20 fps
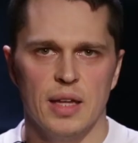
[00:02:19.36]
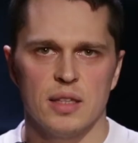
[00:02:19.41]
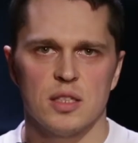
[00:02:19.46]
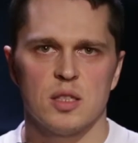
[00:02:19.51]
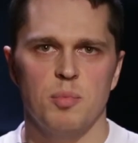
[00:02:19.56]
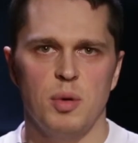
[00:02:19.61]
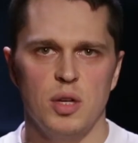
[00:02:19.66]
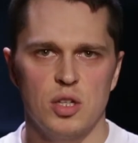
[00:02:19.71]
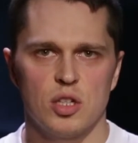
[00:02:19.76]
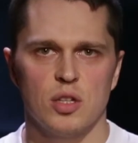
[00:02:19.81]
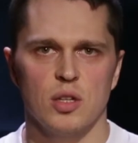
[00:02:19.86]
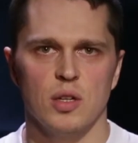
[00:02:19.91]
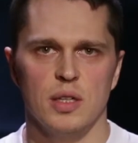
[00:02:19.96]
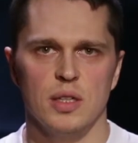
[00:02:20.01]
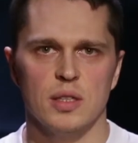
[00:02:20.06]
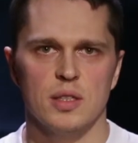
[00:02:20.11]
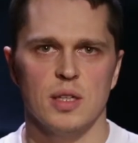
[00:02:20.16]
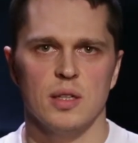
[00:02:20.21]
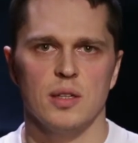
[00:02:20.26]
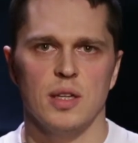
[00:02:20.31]
and
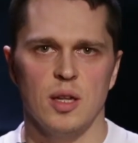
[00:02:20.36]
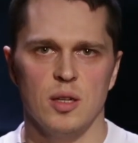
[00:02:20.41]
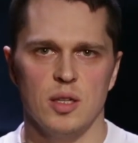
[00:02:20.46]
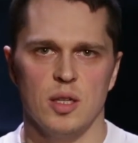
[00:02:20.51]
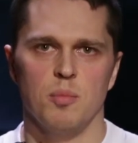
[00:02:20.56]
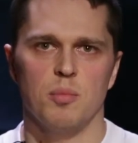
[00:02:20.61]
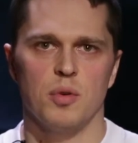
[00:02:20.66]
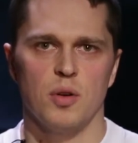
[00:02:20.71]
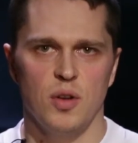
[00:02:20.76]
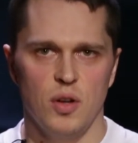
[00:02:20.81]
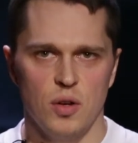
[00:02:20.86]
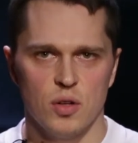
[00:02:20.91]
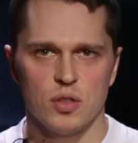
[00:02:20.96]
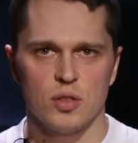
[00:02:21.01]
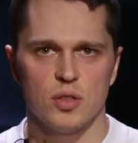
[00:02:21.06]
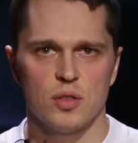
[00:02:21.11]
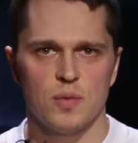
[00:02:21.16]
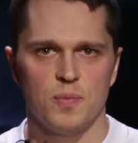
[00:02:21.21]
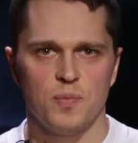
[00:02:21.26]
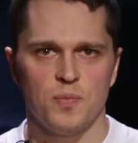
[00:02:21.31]
specialists and
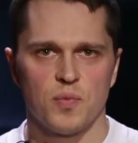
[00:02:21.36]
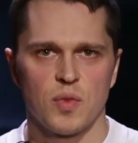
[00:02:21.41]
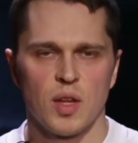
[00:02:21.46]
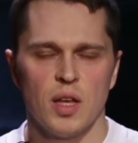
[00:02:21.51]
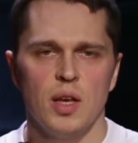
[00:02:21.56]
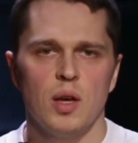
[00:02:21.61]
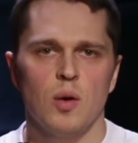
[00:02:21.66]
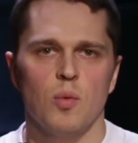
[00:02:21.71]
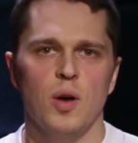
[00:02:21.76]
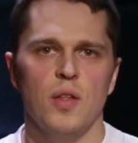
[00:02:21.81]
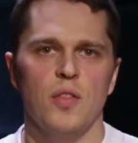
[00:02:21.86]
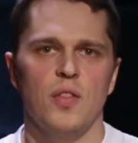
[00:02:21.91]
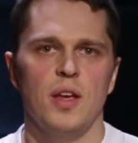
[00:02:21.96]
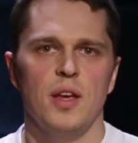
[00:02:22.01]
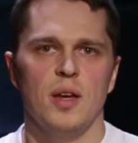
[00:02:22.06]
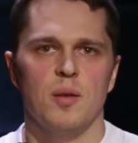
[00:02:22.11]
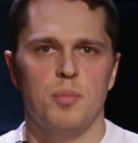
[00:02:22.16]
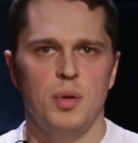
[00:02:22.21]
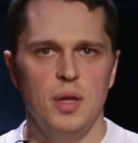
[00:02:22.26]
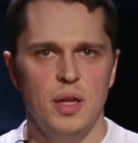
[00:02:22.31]
entrepreneurs. When
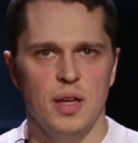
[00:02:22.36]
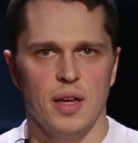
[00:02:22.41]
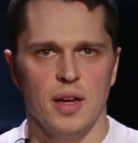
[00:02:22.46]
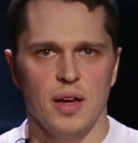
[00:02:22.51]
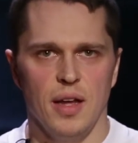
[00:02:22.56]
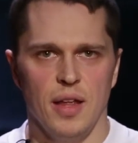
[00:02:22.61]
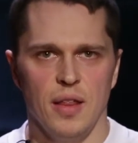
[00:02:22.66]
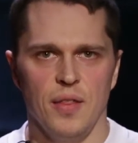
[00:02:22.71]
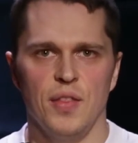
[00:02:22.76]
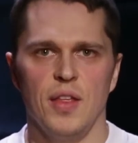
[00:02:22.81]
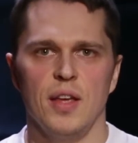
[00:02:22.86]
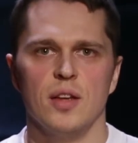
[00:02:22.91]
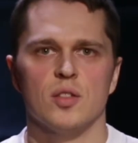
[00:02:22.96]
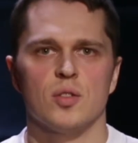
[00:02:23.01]
they appear, and they